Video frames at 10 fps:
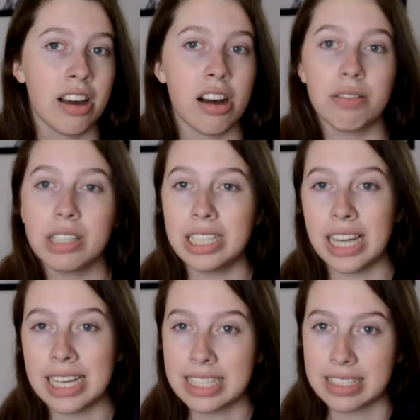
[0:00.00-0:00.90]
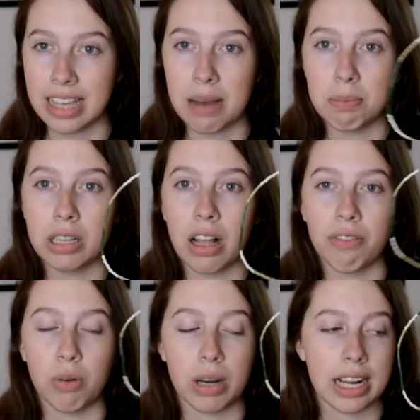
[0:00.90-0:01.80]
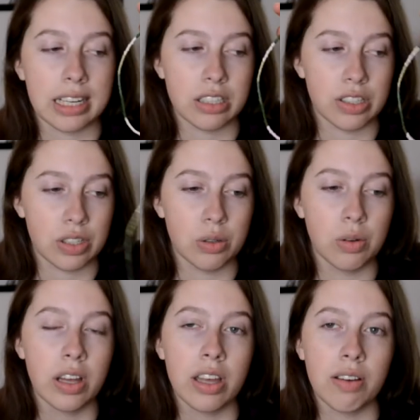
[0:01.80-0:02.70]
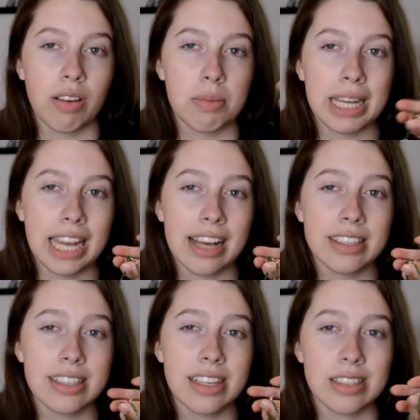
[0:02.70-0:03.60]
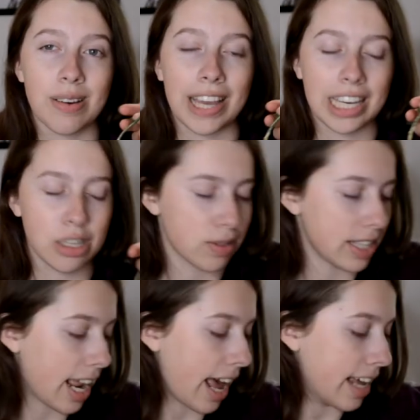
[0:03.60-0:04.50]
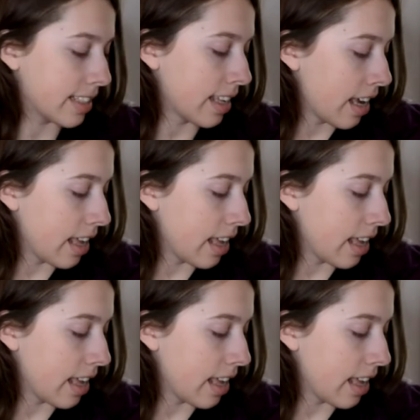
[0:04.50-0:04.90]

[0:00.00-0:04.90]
a really nice example of what I do with my necklaces so I can use it as